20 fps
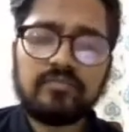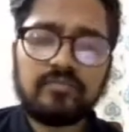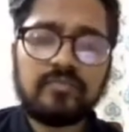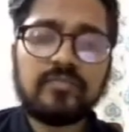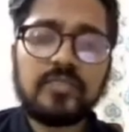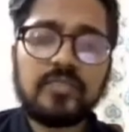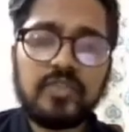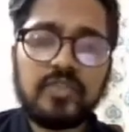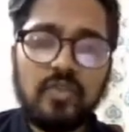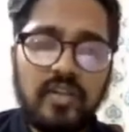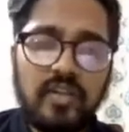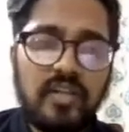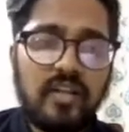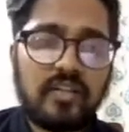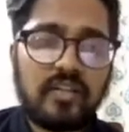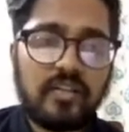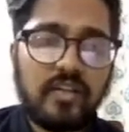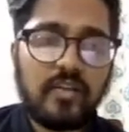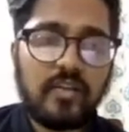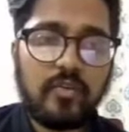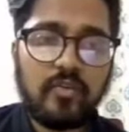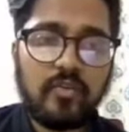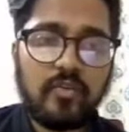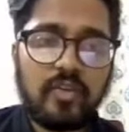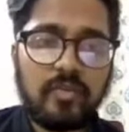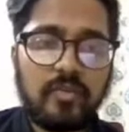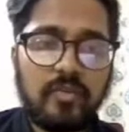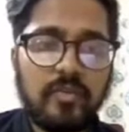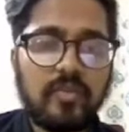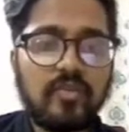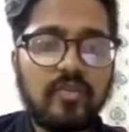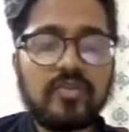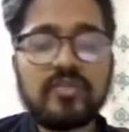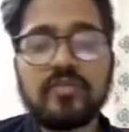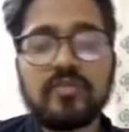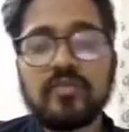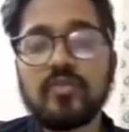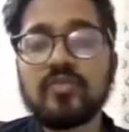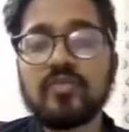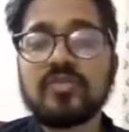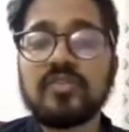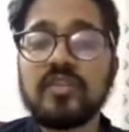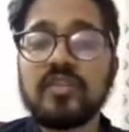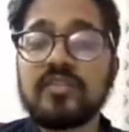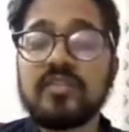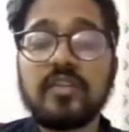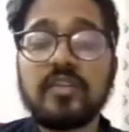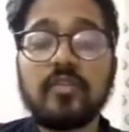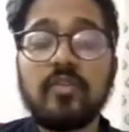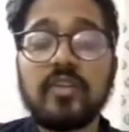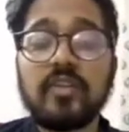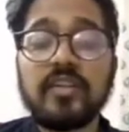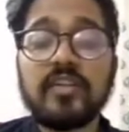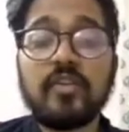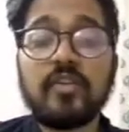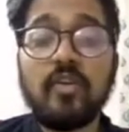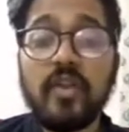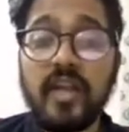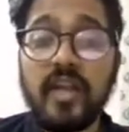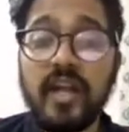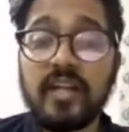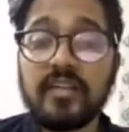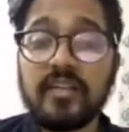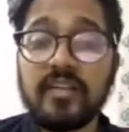surely uncontrollable, because those things are not in your hand.